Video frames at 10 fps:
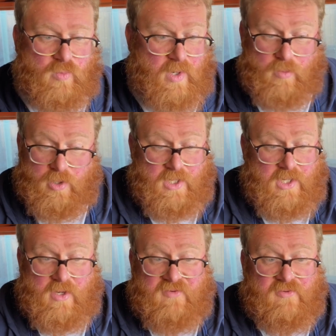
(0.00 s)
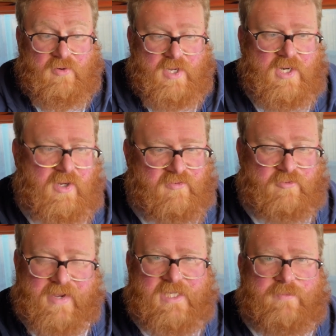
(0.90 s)
What are you going to go for? Are you going to go
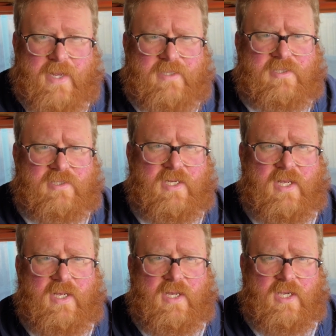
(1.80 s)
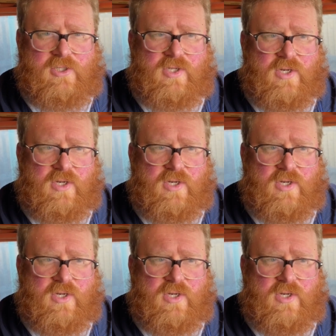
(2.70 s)
for raised beds? Are you just